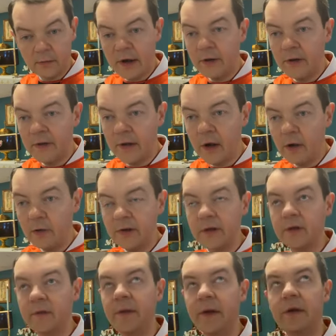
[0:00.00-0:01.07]
Where is the
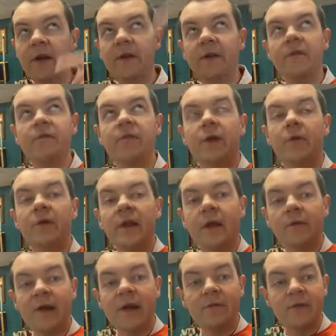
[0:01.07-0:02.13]
Holy Spirit? Is he
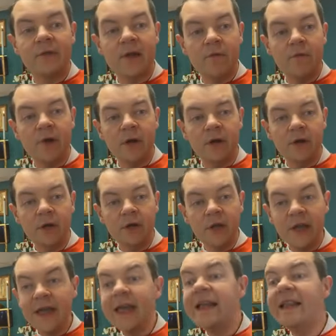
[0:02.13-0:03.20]
floating around somewhere?
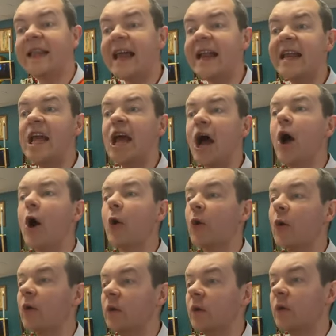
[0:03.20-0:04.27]
He's in you.